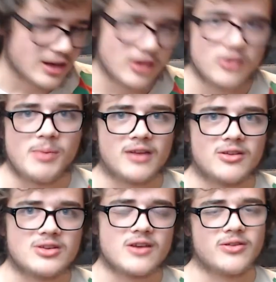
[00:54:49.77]
of goes back to
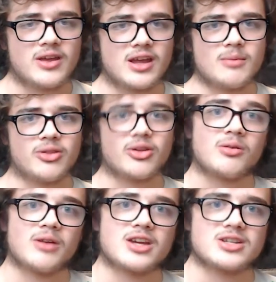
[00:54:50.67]
just thinking about the
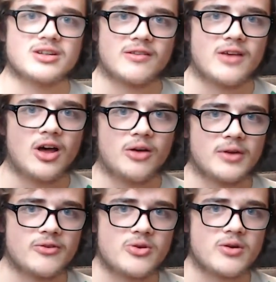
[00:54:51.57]
creation itself.
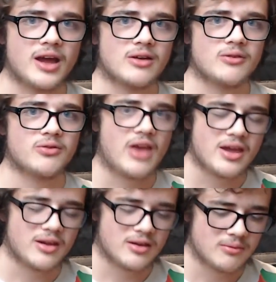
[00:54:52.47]
If you kind of
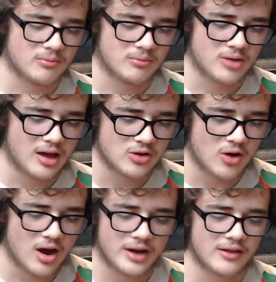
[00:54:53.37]
take your
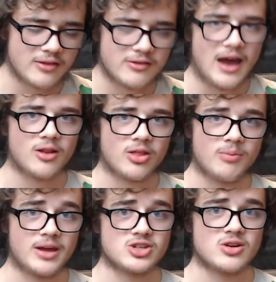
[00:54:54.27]
audience out of the
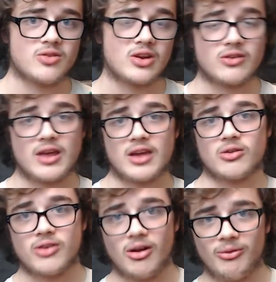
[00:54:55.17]
picture, and then you take
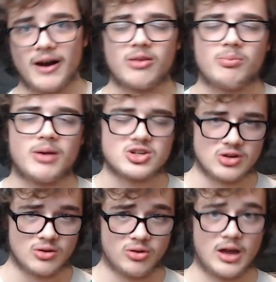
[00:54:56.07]
yourself out of the picture, and
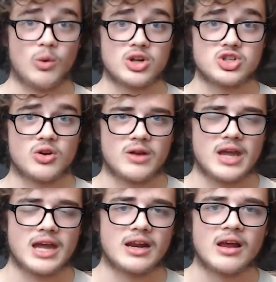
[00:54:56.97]
you look at what you're
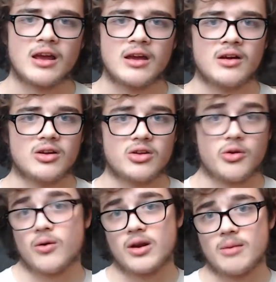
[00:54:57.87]
creating,
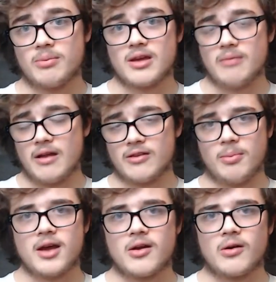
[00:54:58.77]
you're going to be
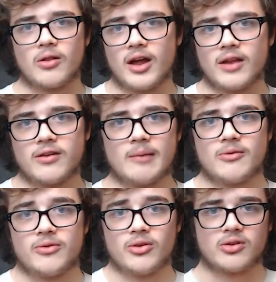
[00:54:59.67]
inspired. A lot of times
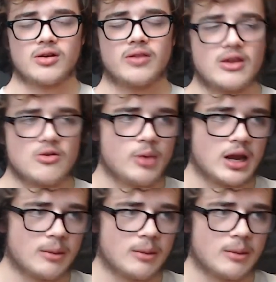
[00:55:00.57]
it feels good that you've been able